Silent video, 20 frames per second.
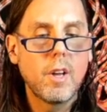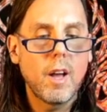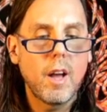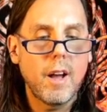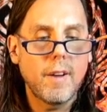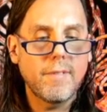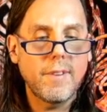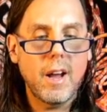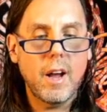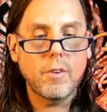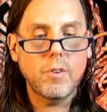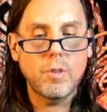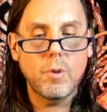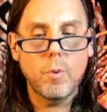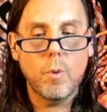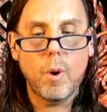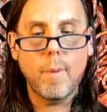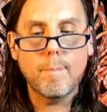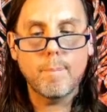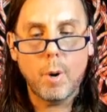of how
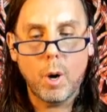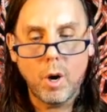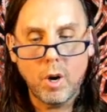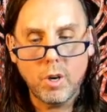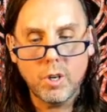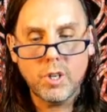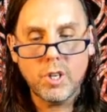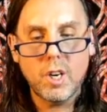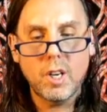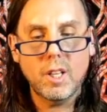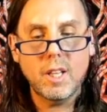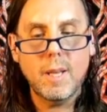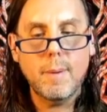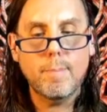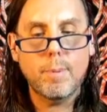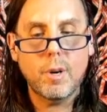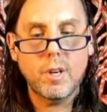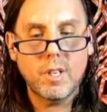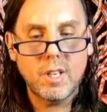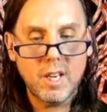you are personally
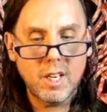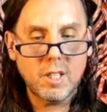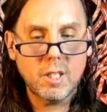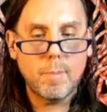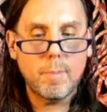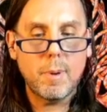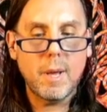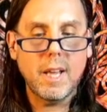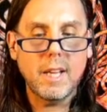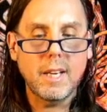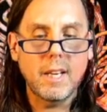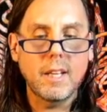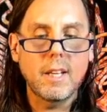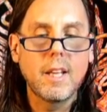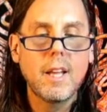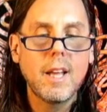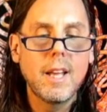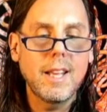participating